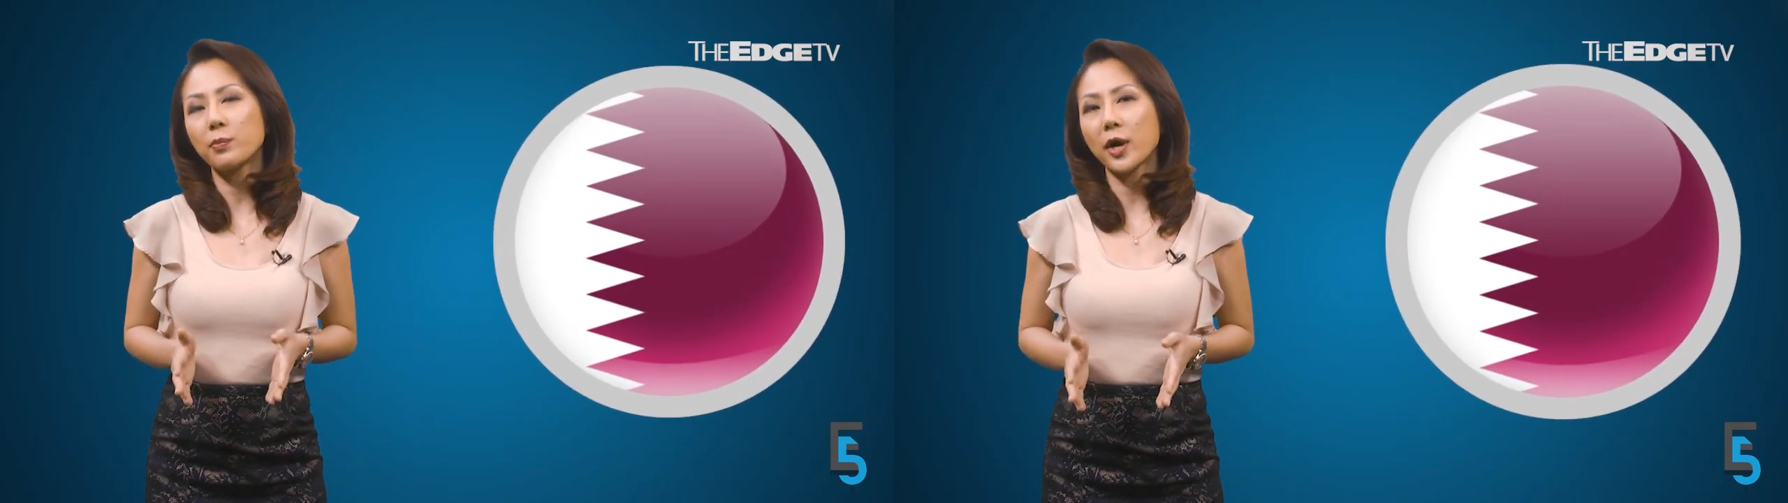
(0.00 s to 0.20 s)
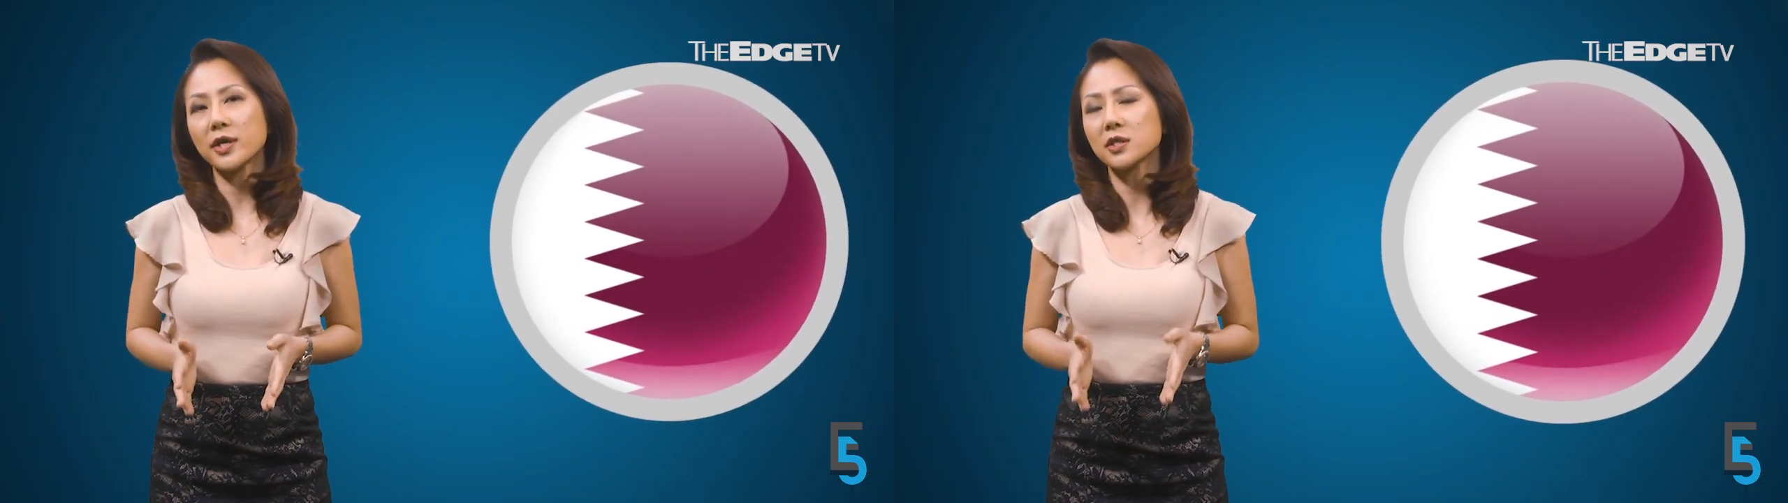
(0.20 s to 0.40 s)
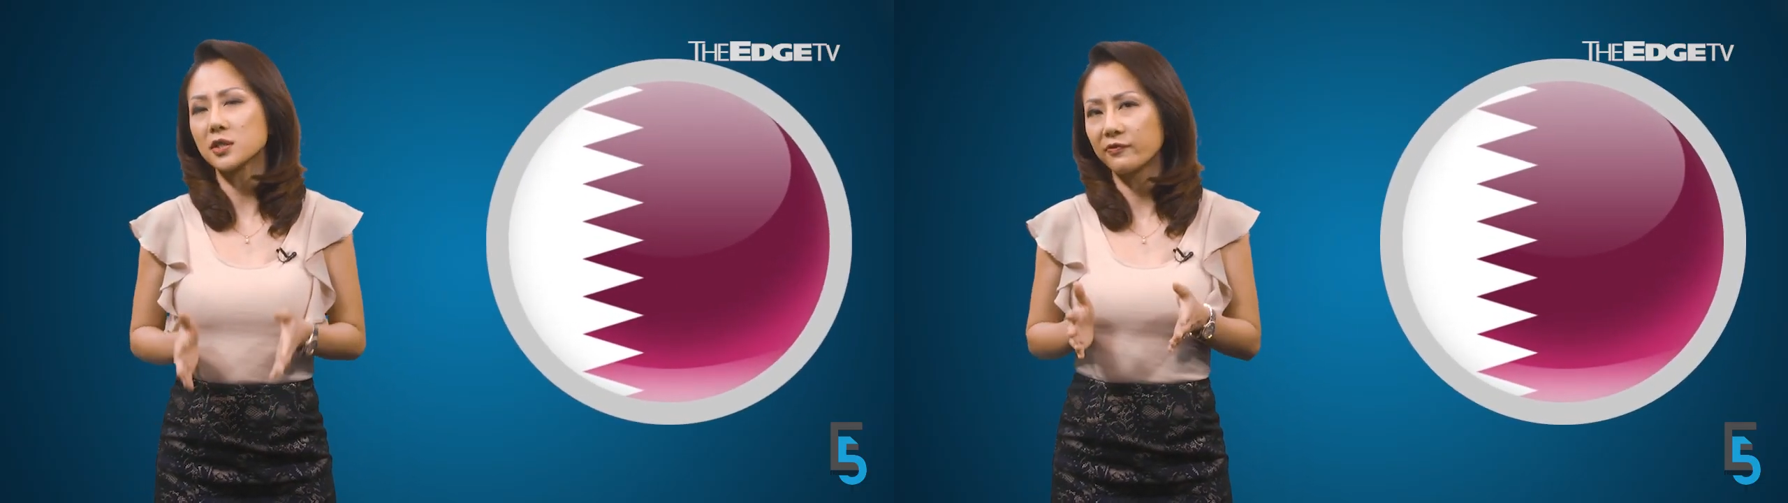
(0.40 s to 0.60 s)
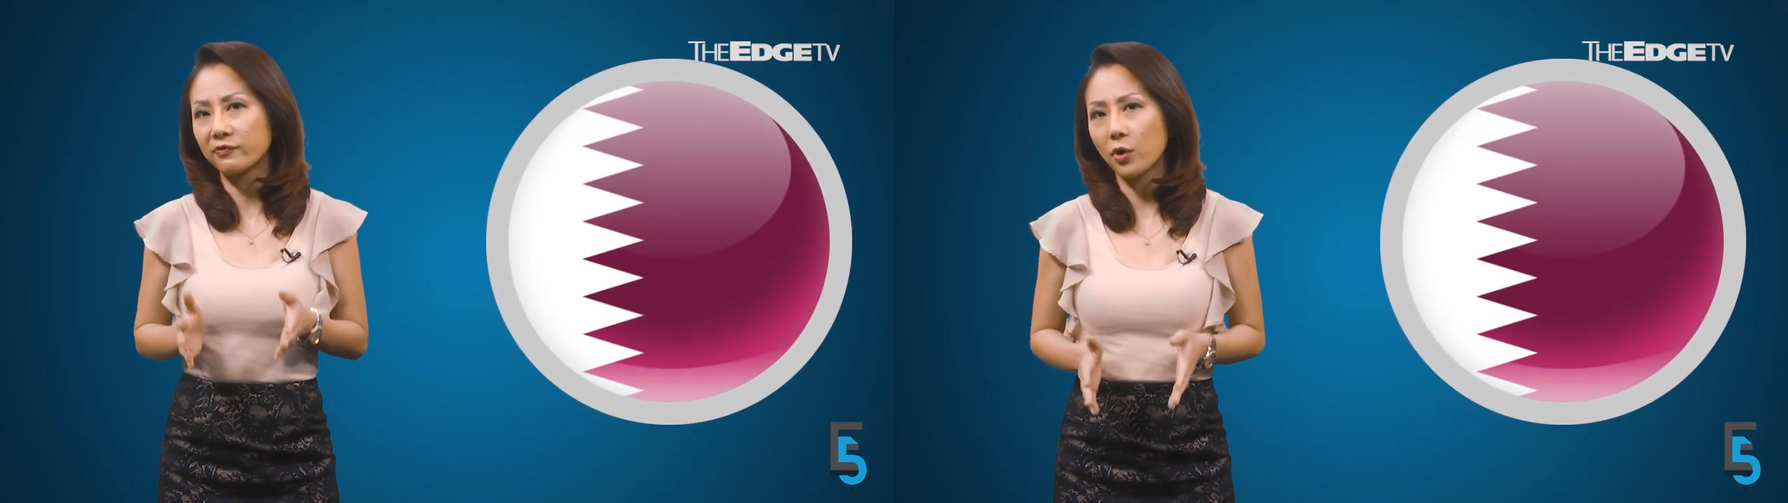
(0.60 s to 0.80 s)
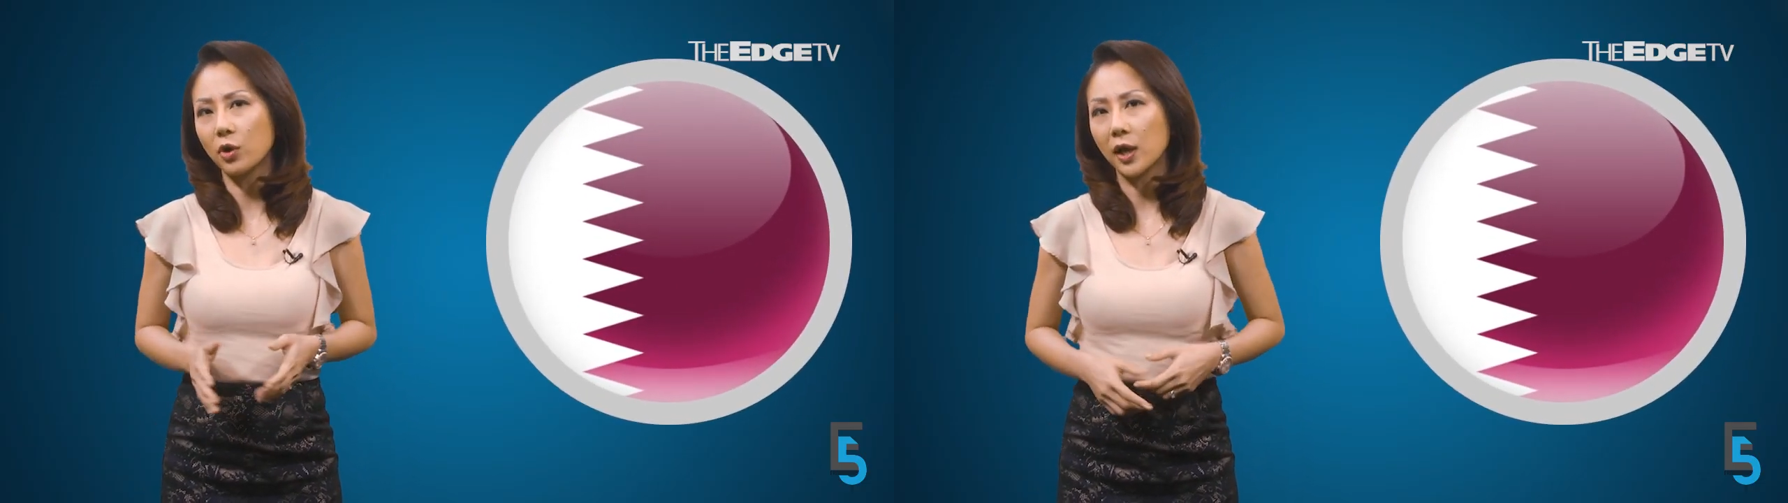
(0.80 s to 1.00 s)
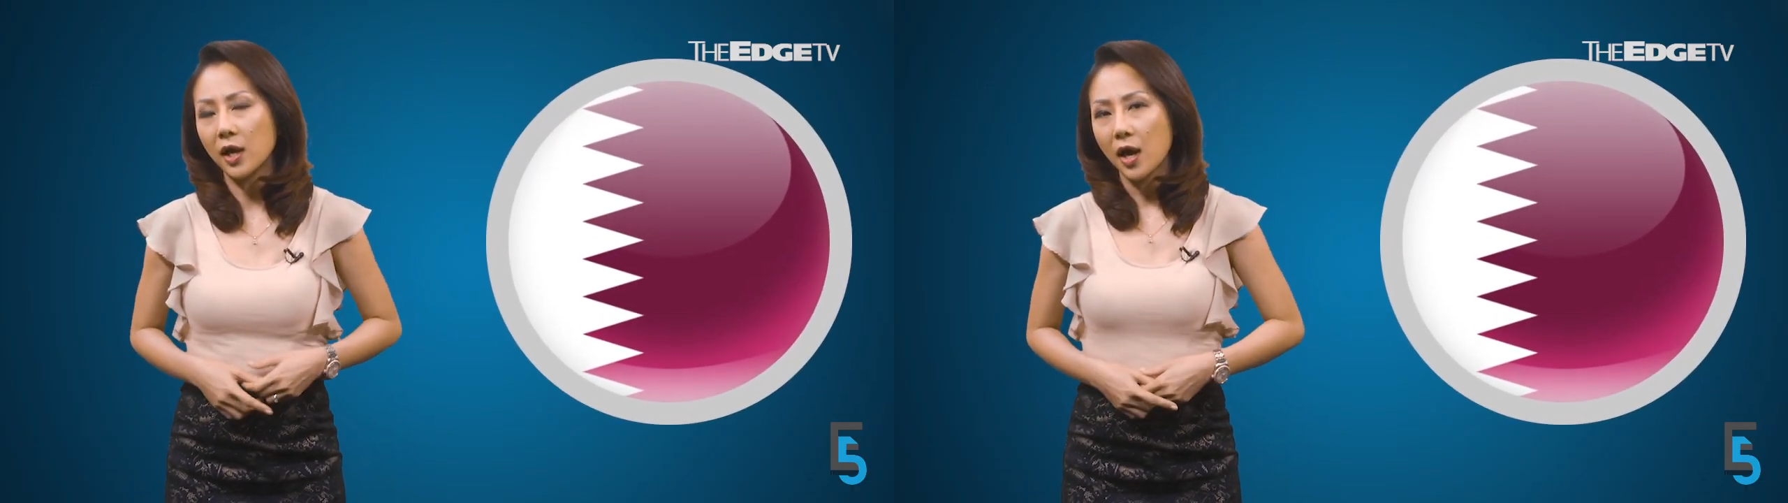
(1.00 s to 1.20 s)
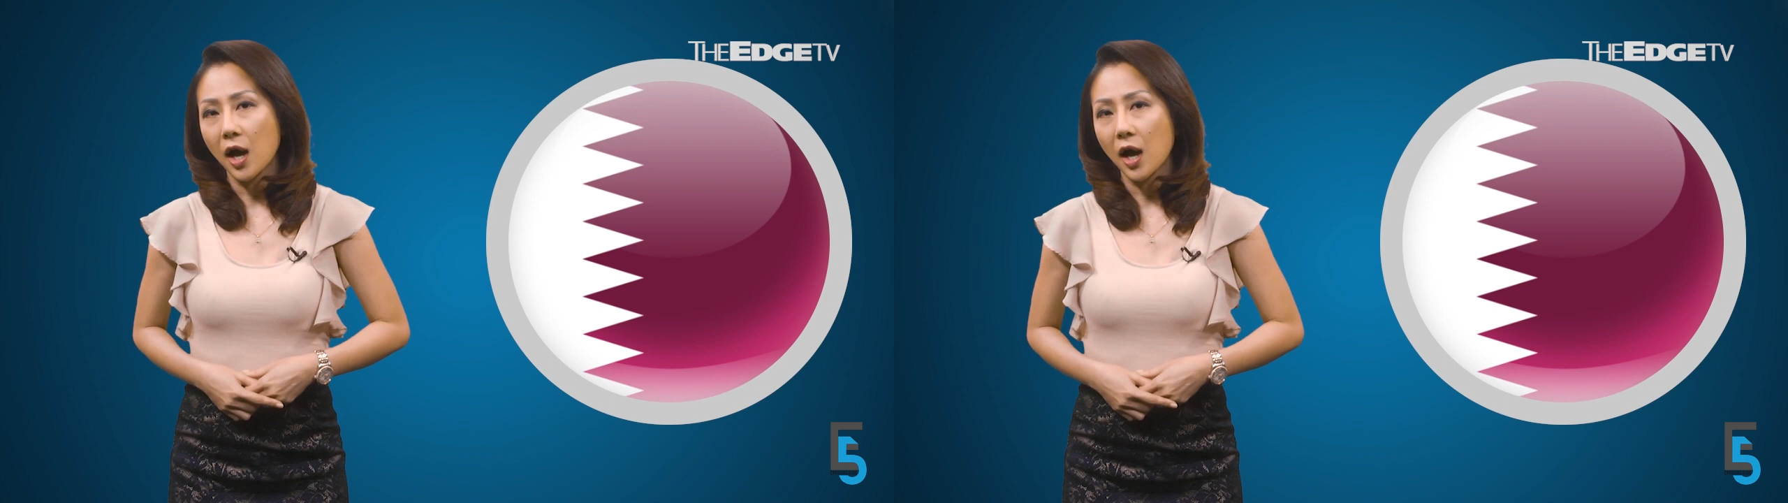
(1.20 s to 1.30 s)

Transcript: prices fall